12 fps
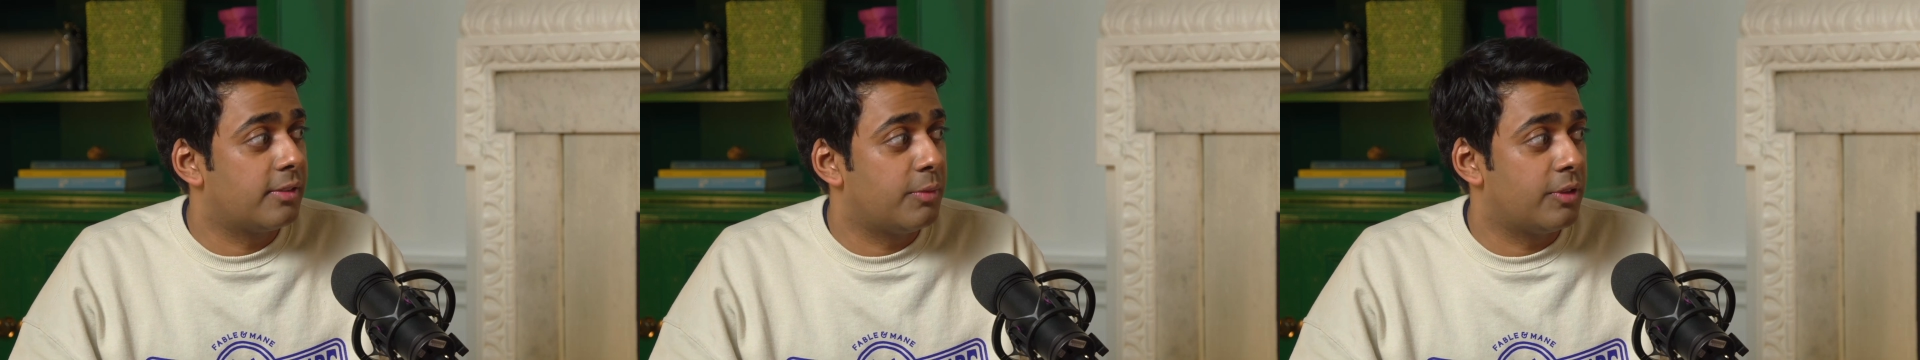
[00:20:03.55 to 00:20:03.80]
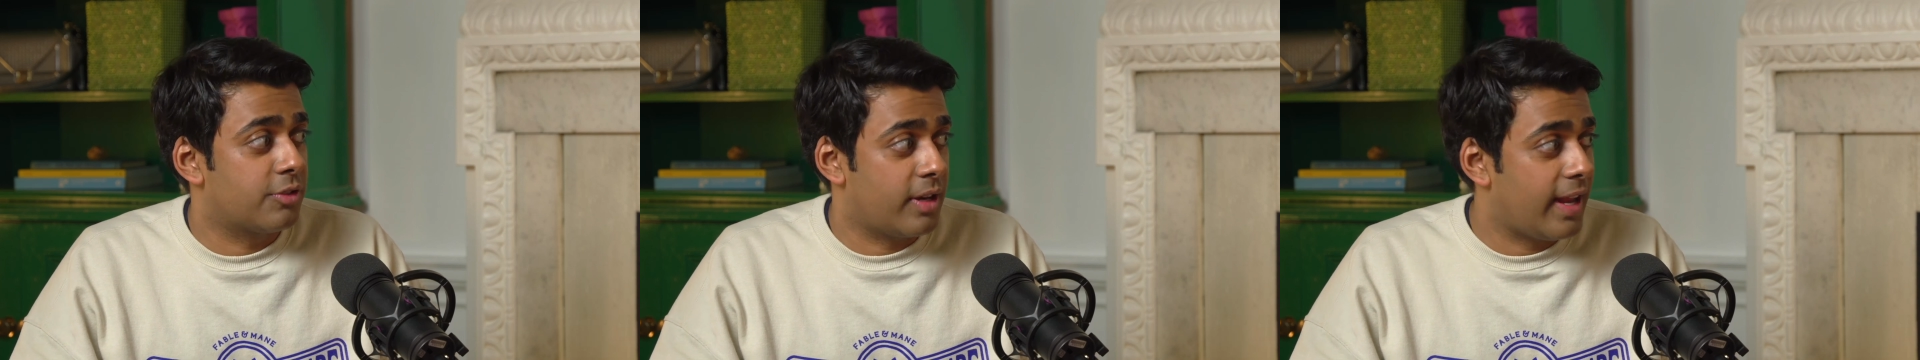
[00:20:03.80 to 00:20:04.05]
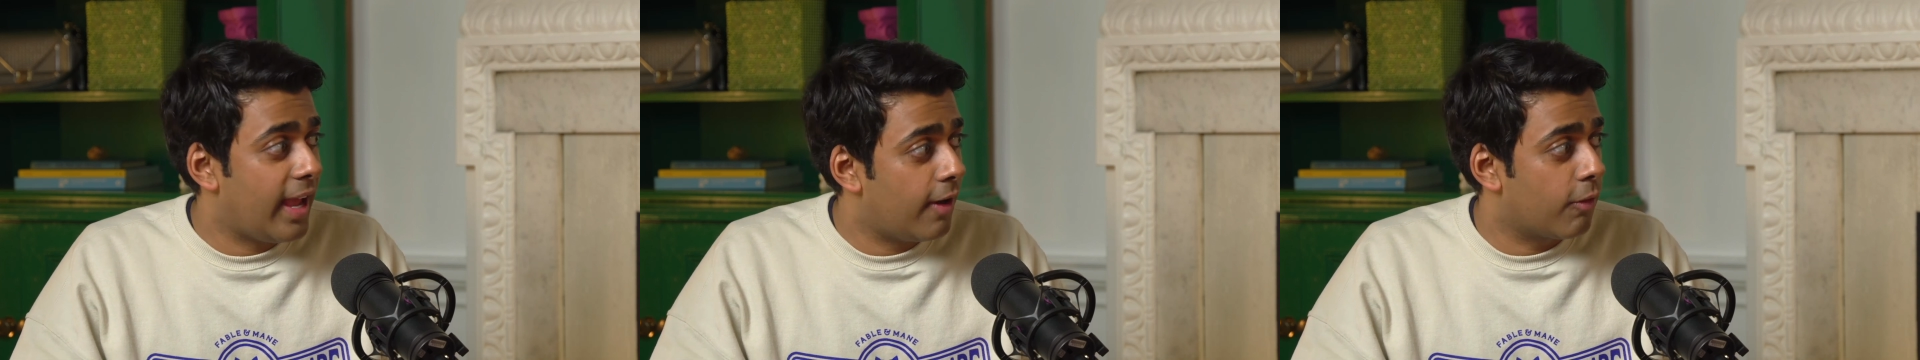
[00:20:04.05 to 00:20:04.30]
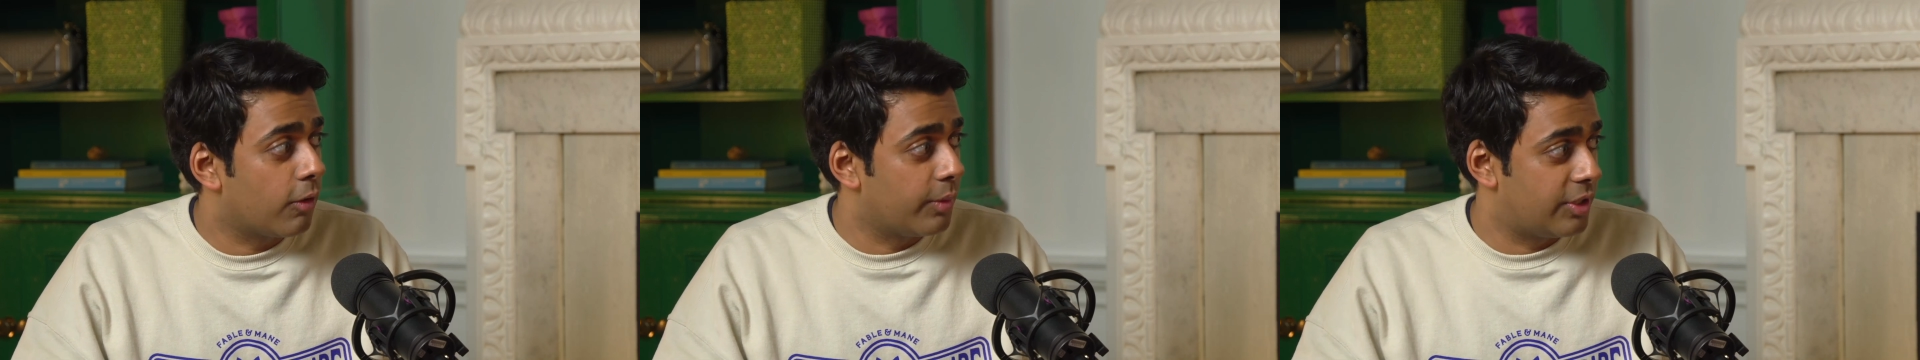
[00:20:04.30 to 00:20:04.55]
Smooth and Train hair
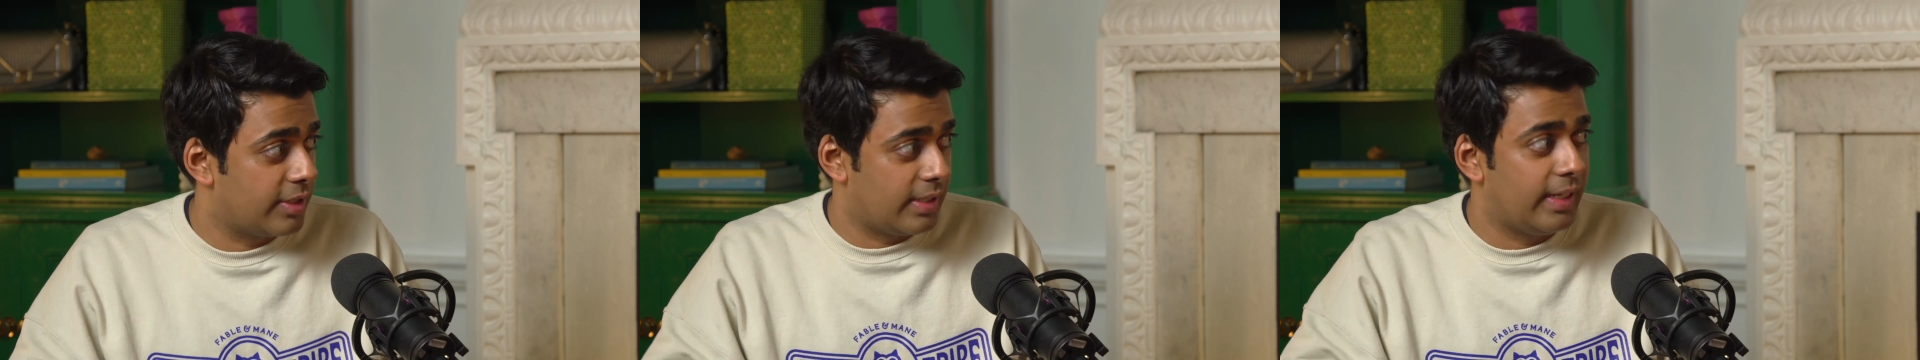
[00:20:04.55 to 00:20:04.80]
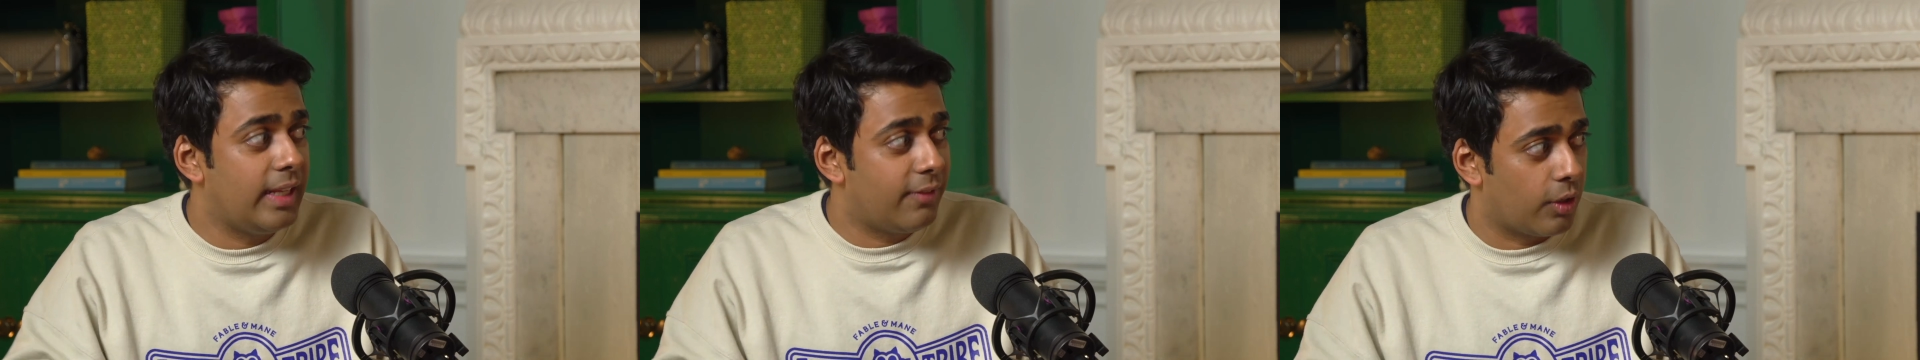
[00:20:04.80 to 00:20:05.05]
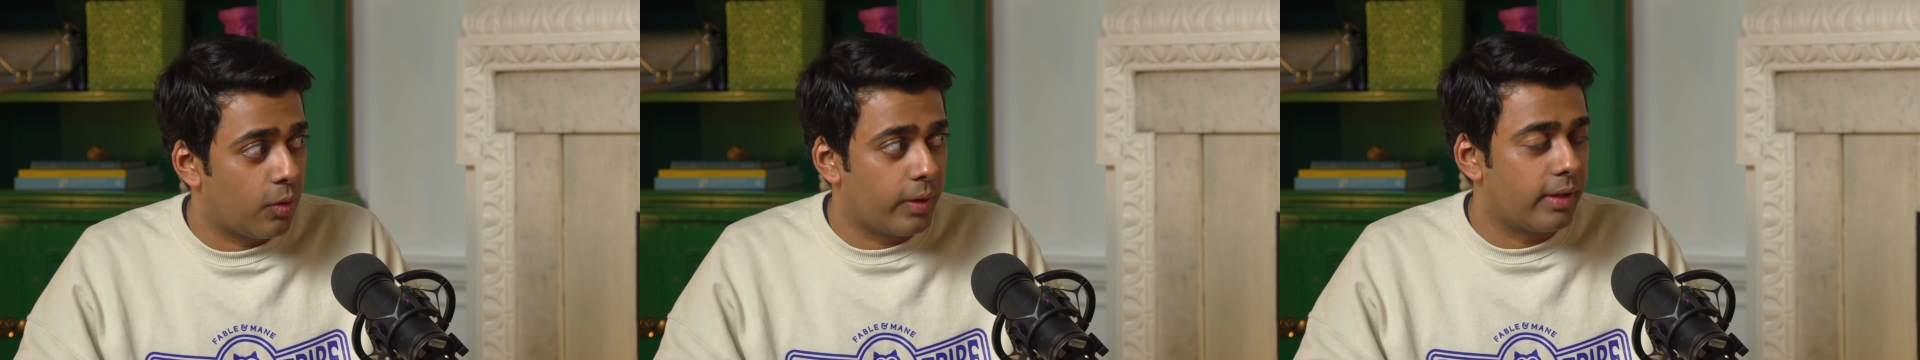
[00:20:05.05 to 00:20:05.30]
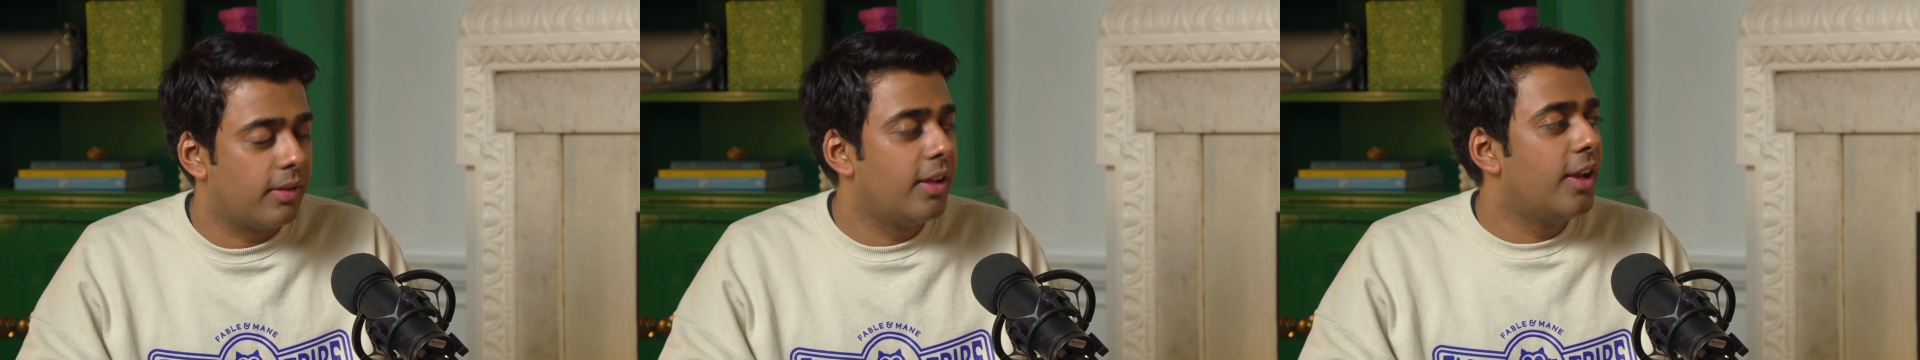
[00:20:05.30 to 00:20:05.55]
oil, which is a leave-in
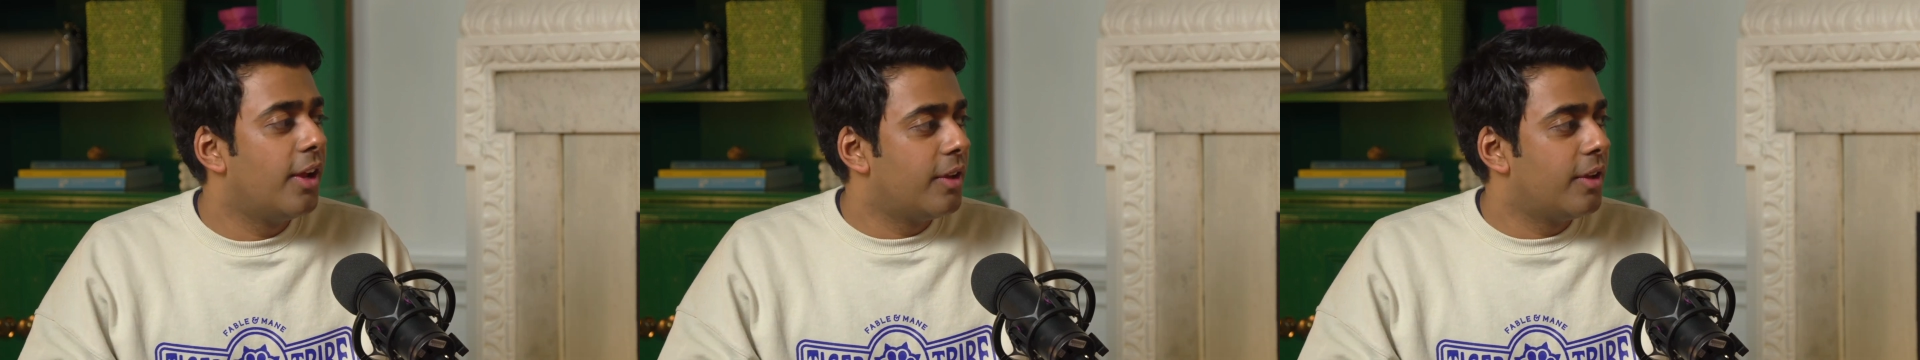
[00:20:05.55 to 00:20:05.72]
oil,